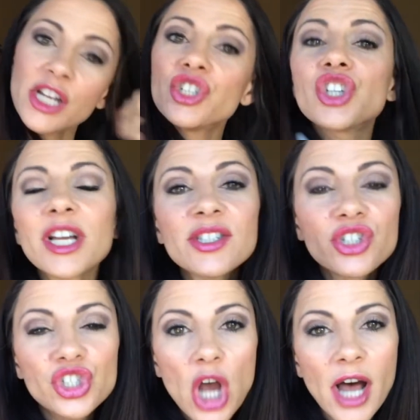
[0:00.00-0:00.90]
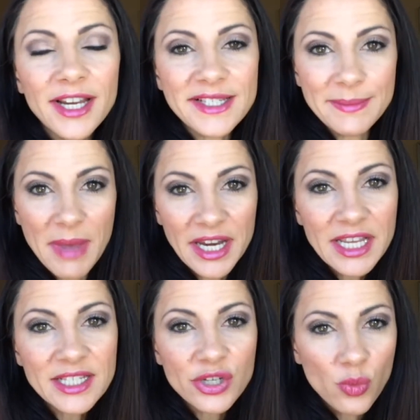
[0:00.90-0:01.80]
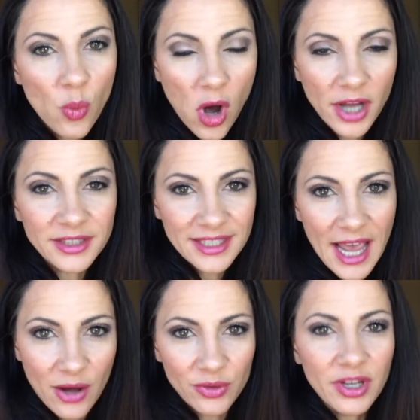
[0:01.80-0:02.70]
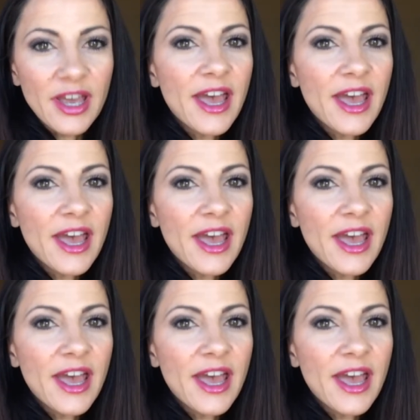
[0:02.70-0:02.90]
Just jot as many as you want down,